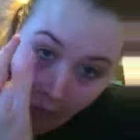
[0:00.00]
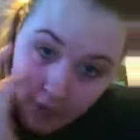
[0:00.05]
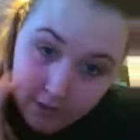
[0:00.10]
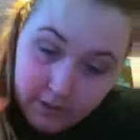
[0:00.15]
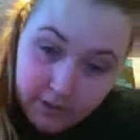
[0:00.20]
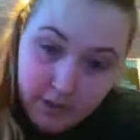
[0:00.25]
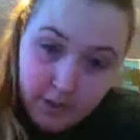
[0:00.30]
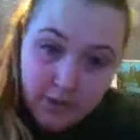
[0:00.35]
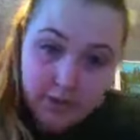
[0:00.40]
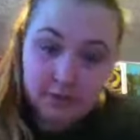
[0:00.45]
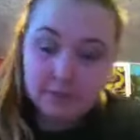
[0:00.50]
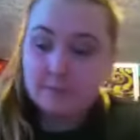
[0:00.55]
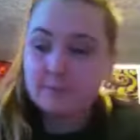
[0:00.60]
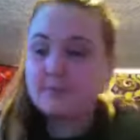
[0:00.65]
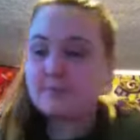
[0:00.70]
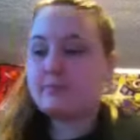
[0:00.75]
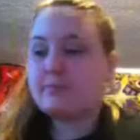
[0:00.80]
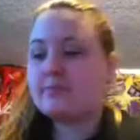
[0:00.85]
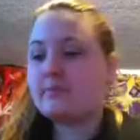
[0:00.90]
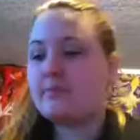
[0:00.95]
So
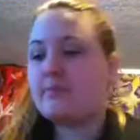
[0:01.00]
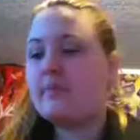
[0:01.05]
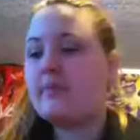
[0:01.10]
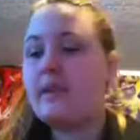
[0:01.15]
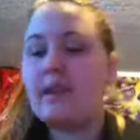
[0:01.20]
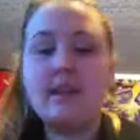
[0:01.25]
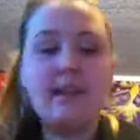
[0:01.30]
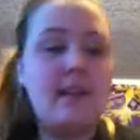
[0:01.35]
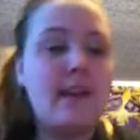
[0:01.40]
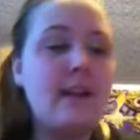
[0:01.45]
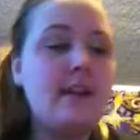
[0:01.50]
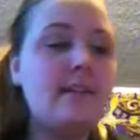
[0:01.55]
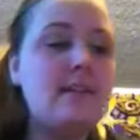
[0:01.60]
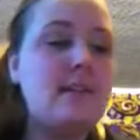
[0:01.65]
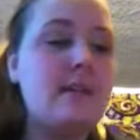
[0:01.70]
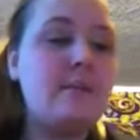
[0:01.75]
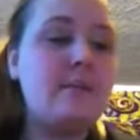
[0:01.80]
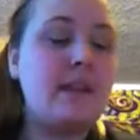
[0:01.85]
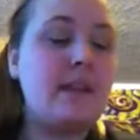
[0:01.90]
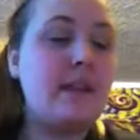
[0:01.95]

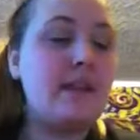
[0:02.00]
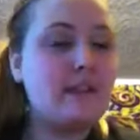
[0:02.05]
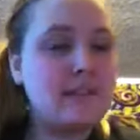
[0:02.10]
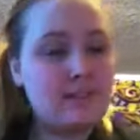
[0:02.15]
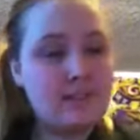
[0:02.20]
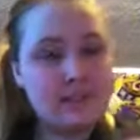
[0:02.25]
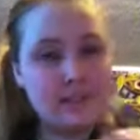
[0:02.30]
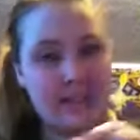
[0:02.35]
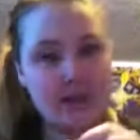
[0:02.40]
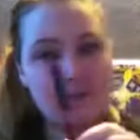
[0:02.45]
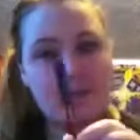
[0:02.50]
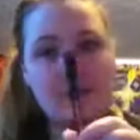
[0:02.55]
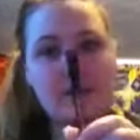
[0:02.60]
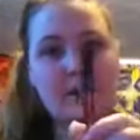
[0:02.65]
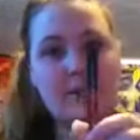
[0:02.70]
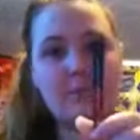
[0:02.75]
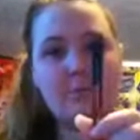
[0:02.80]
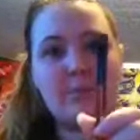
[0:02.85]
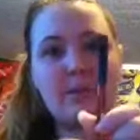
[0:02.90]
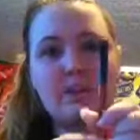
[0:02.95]
next I'm taking the same
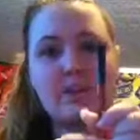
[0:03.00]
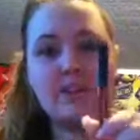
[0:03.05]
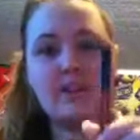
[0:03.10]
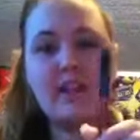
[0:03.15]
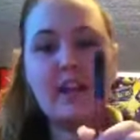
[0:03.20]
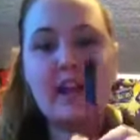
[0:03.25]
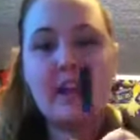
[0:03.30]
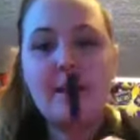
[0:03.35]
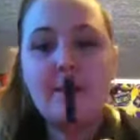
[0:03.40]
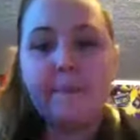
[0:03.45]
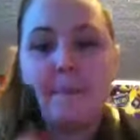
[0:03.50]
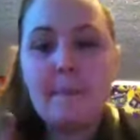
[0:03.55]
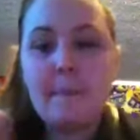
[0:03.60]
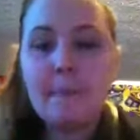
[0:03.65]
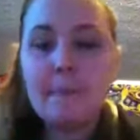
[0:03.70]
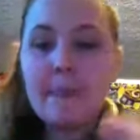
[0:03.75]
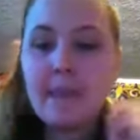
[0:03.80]
shader brush again,